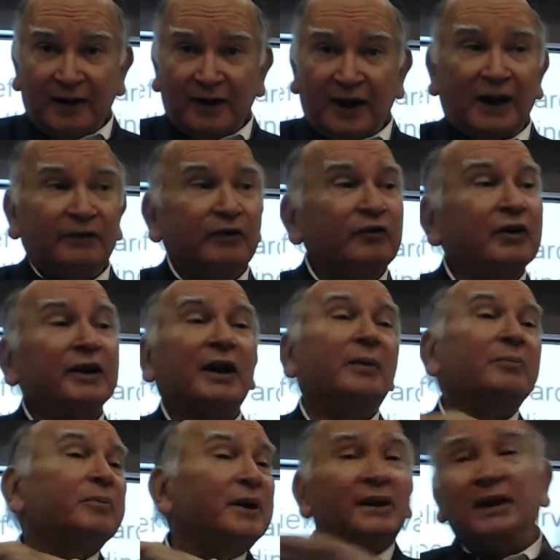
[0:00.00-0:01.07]
And we were
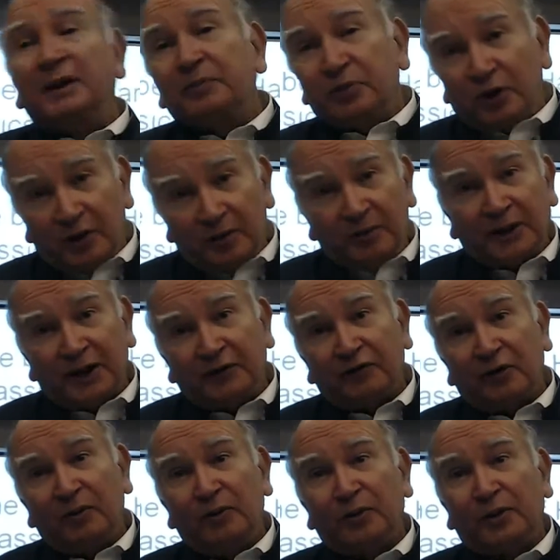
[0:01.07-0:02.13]
completely prohibited
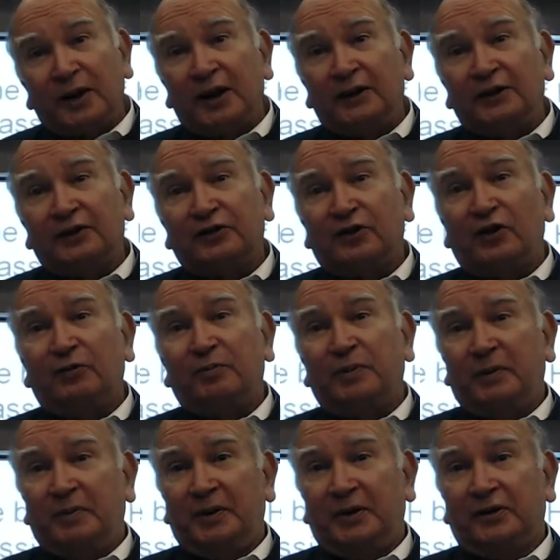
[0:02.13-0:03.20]
from looking at the solved
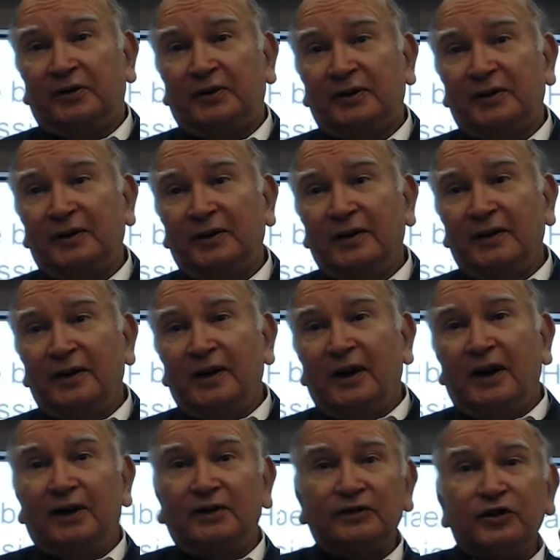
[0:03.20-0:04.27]
papers.
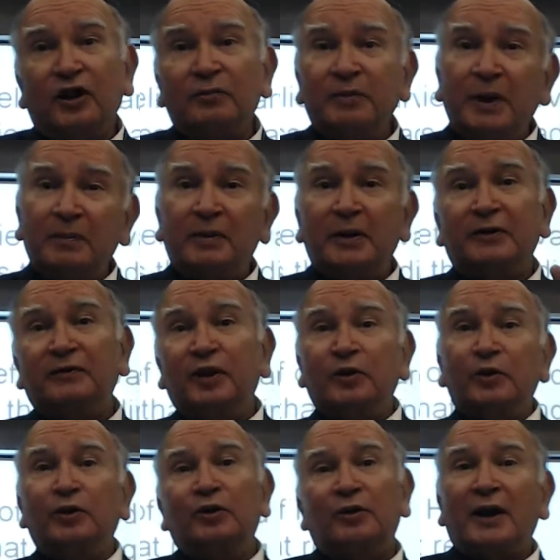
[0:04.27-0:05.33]
Unsolved papers we
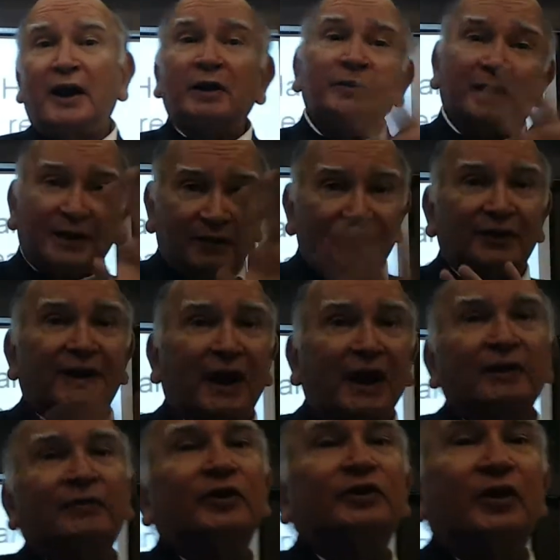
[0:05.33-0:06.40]
could look at, but even that
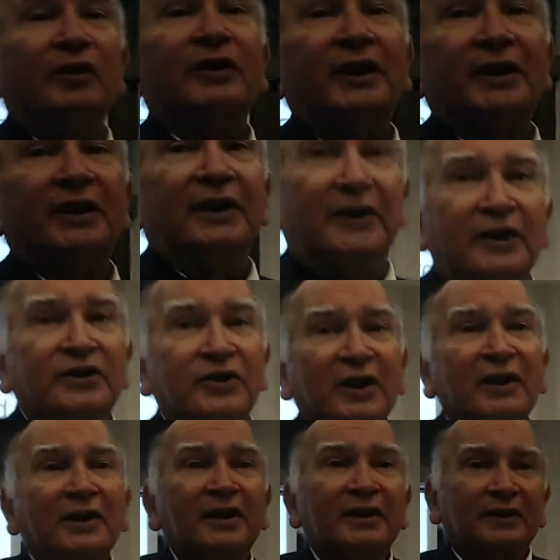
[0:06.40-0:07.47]
was not encouraged.
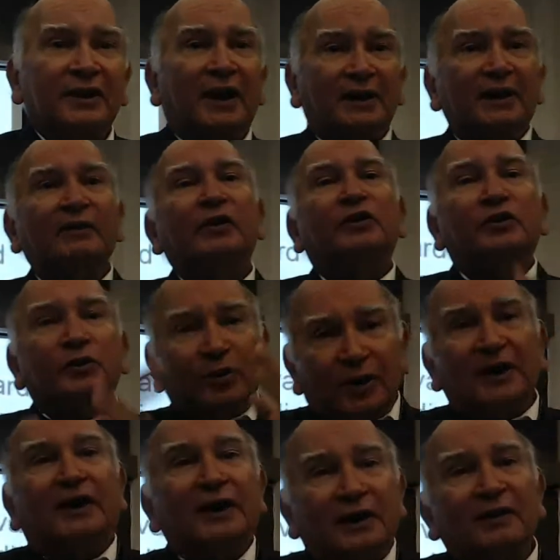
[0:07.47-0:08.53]
The idea was you
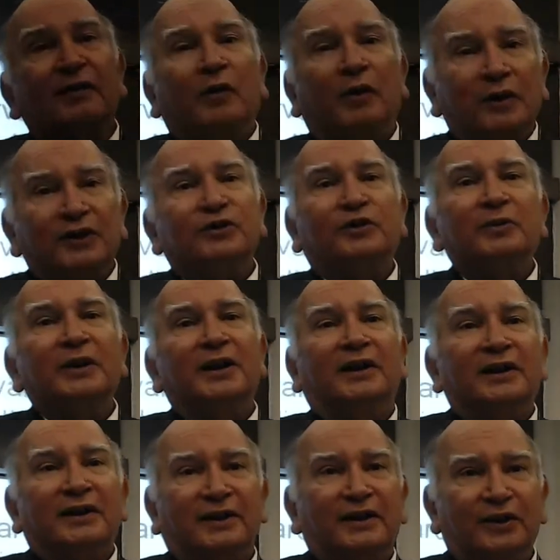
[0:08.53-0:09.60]
learn what is to be
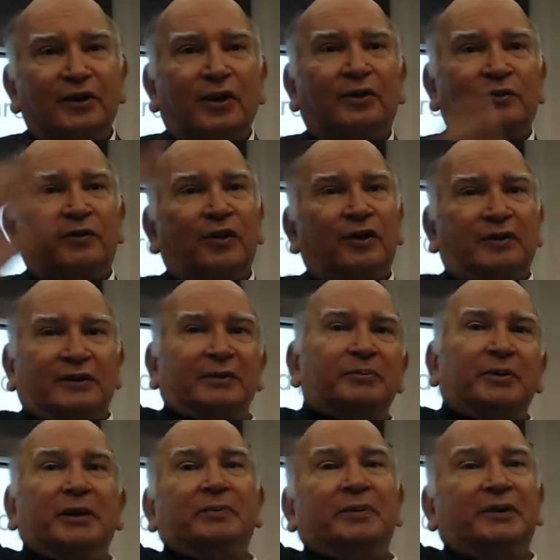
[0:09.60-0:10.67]
learned, not what
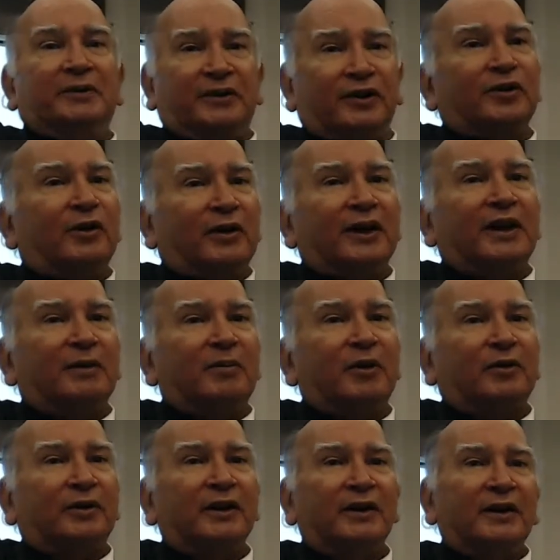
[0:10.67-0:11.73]
papers are talking about.
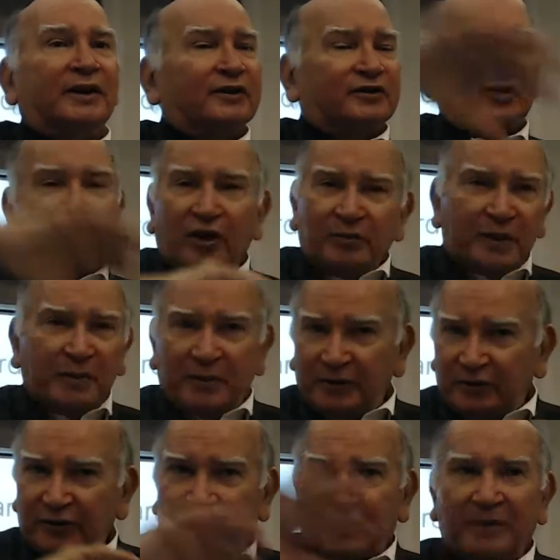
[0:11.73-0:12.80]
Solved papers
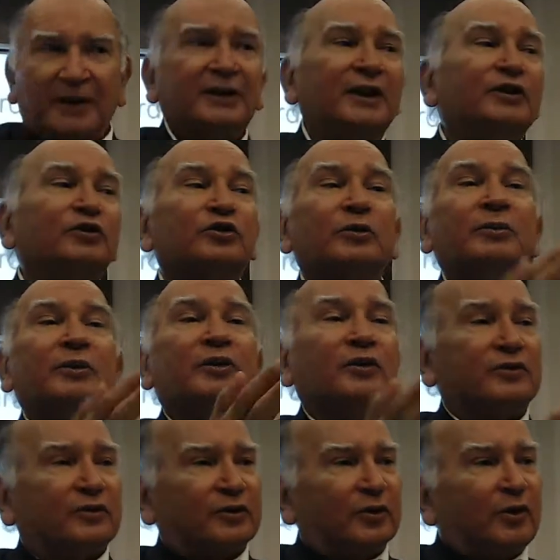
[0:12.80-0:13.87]
were, and they used to be
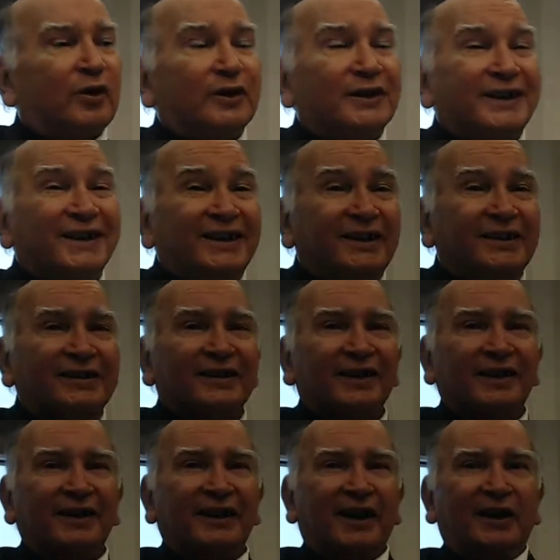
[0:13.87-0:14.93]
so-called keys
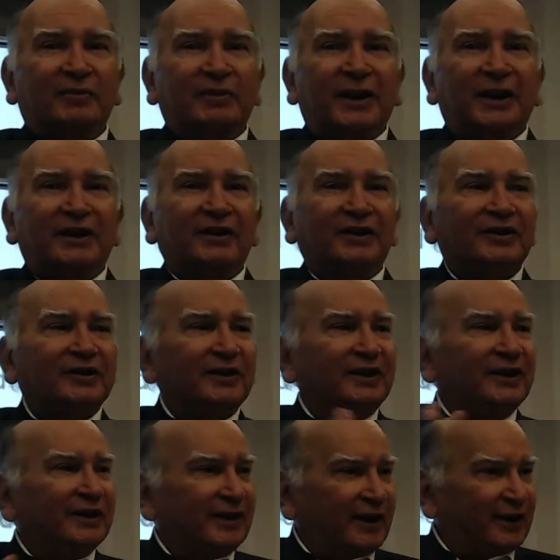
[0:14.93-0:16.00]
and made
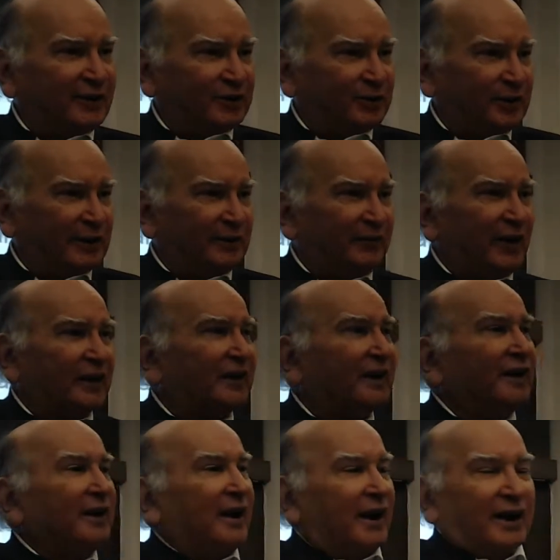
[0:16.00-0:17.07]
easy and so on. In fact,
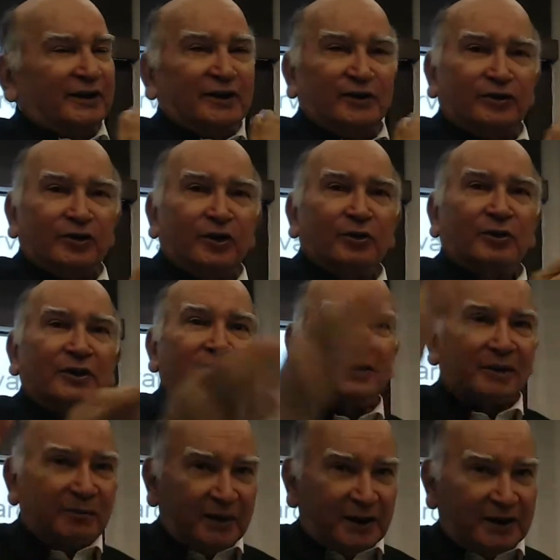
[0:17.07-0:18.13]
I just now noticed
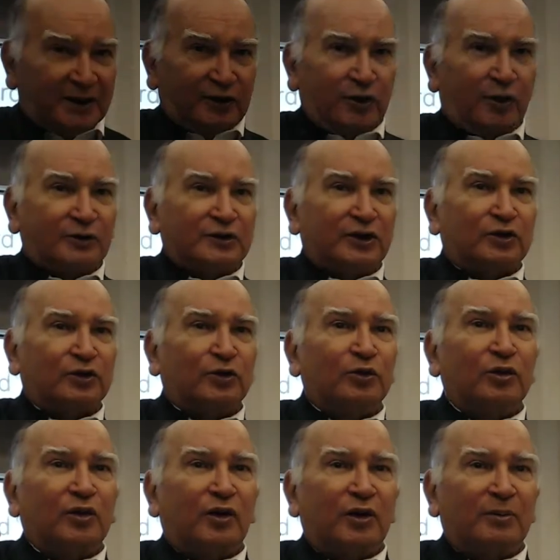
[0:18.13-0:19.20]
somebody has launched a school
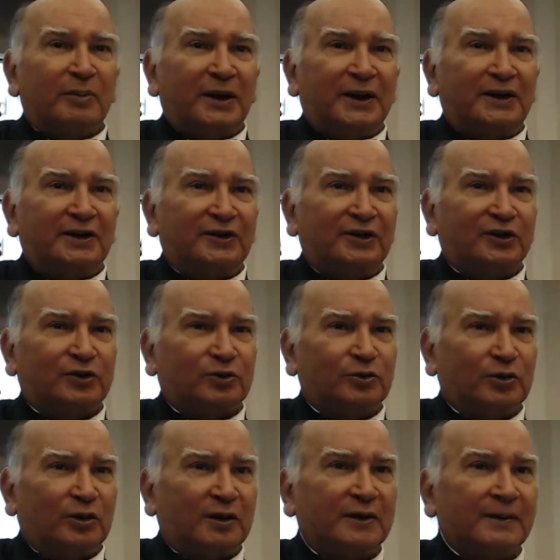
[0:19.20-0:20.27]
called Made Easy School.